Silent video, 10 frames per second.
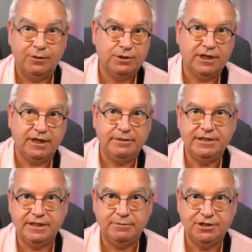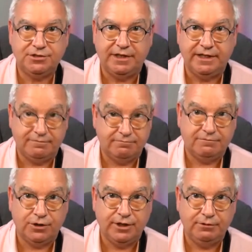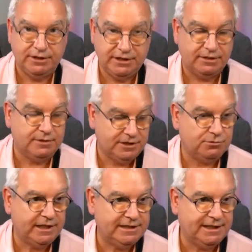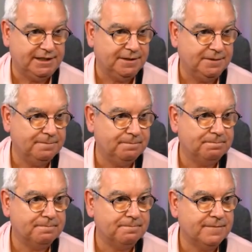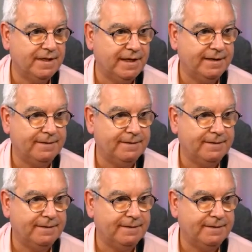Would you like me to demonstrate what he would did with his right hand? Of yeah.